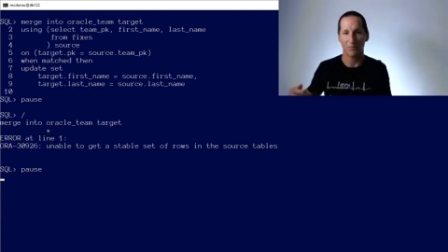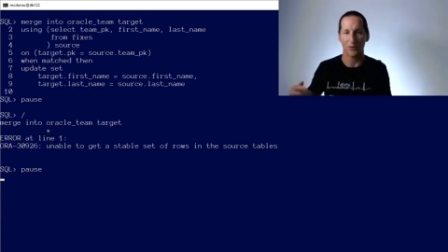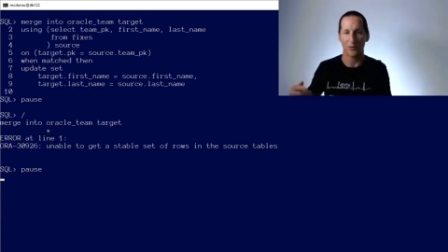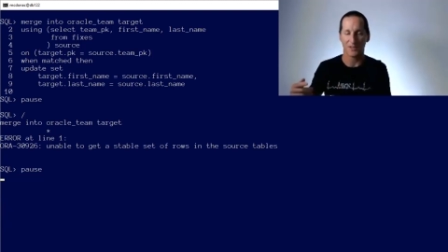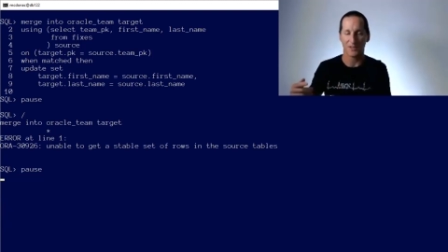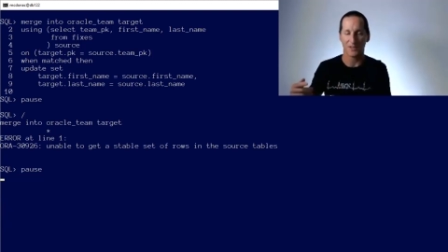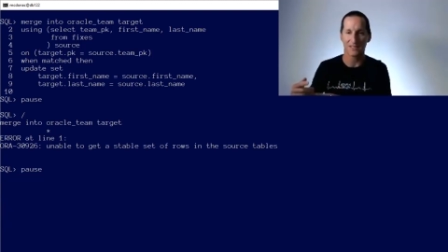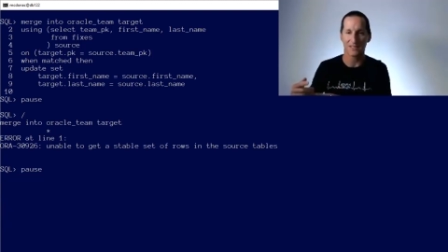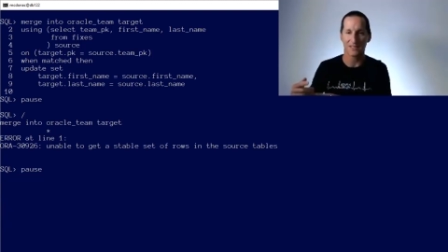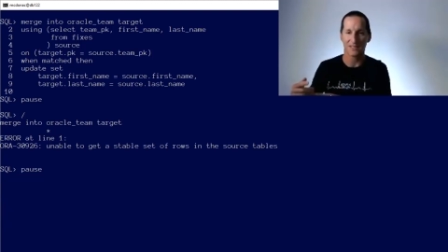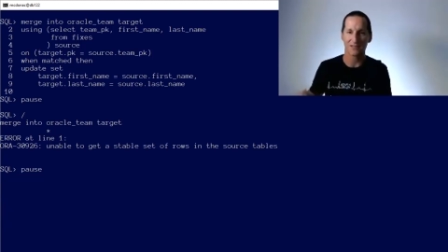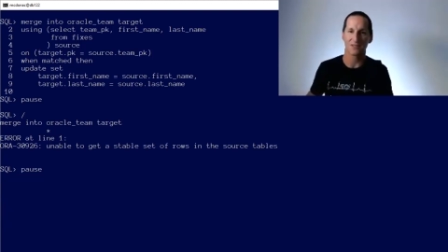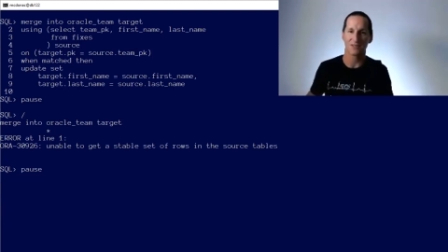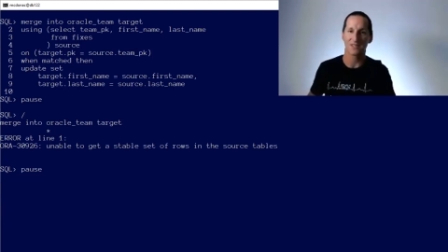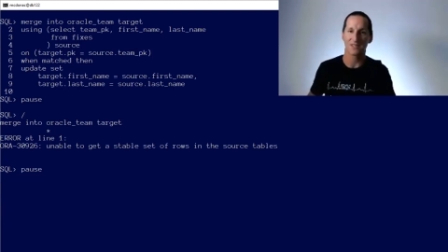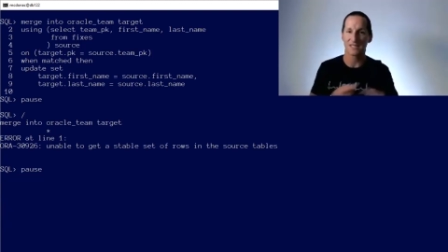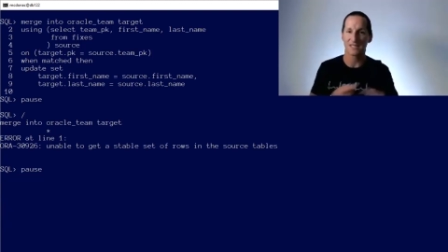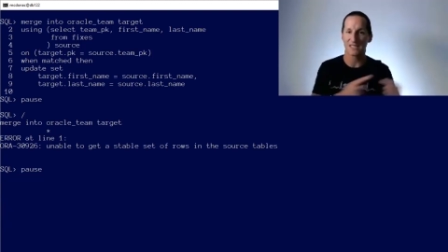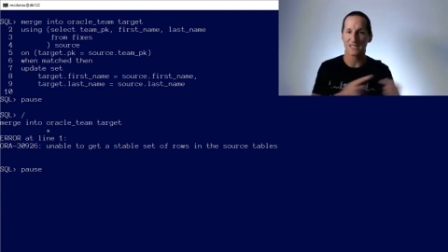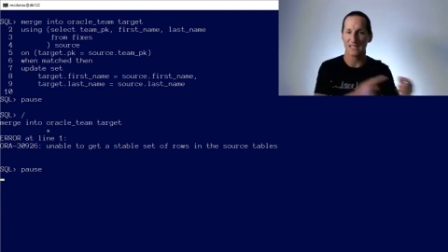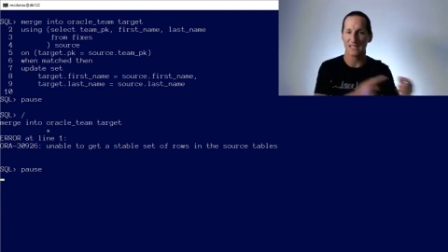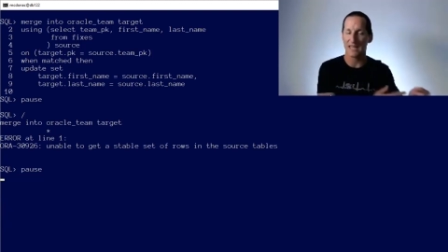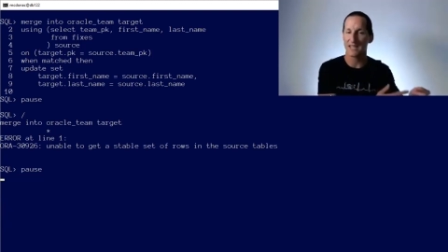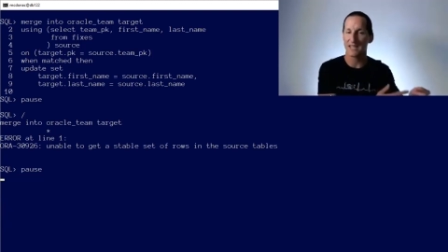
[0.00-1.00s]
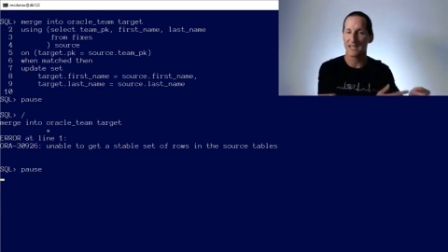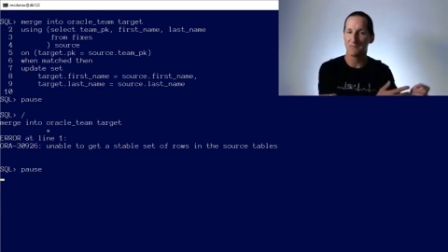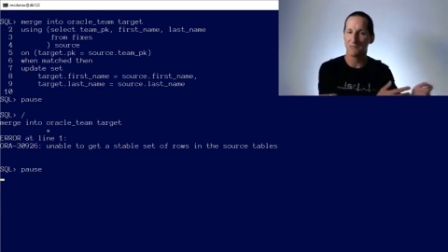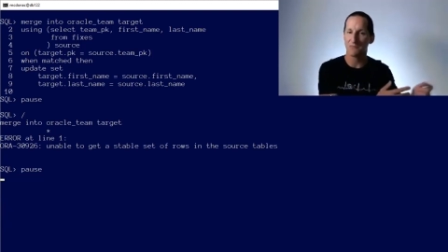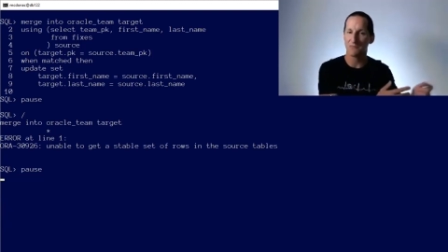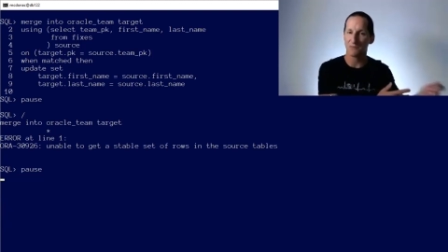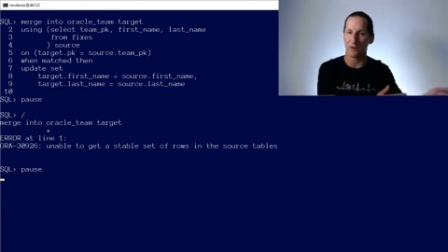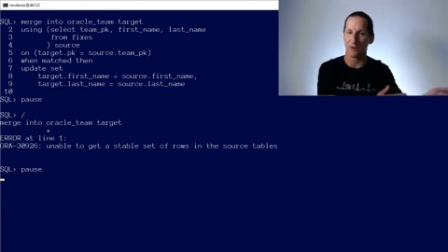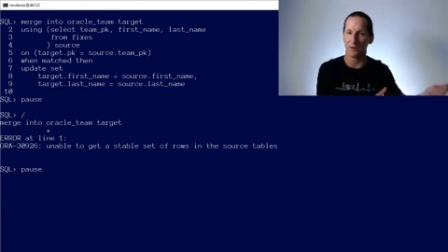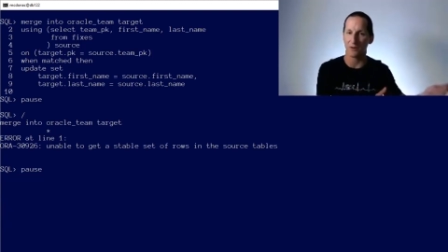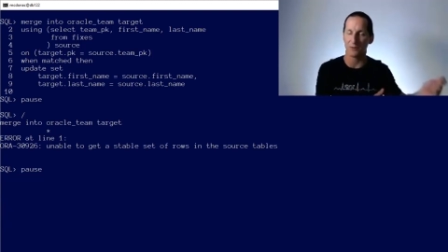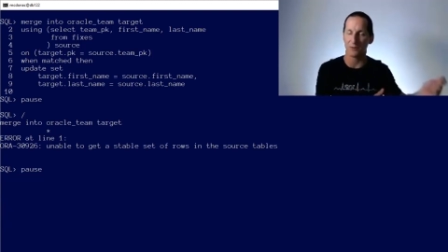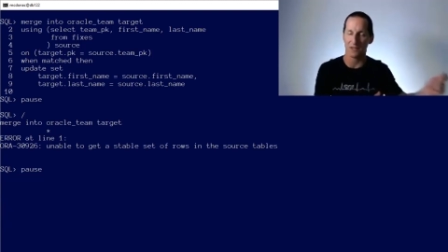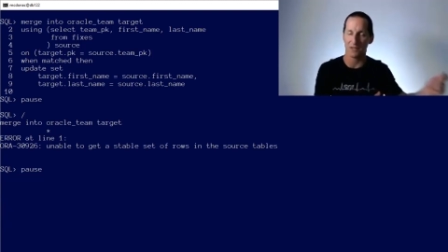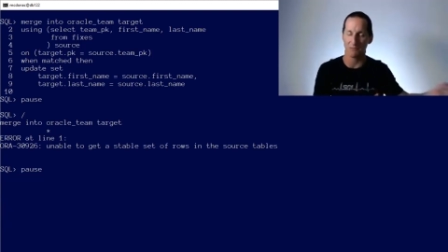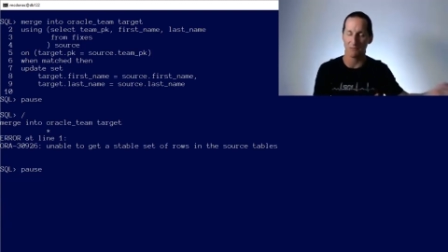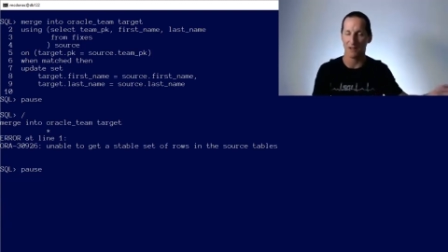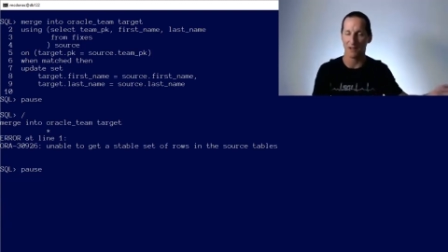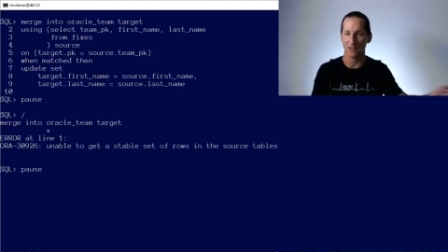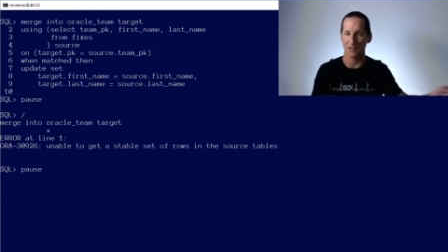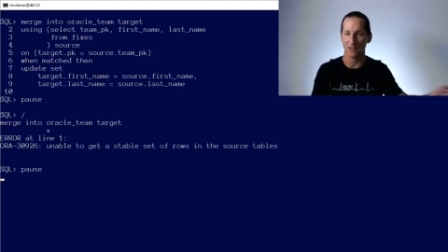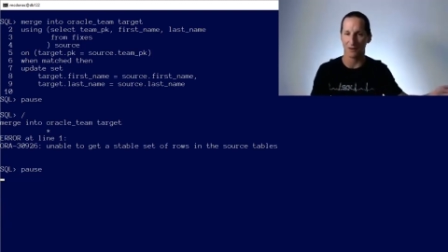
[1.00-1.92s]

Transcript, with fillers: pointing to the same row in my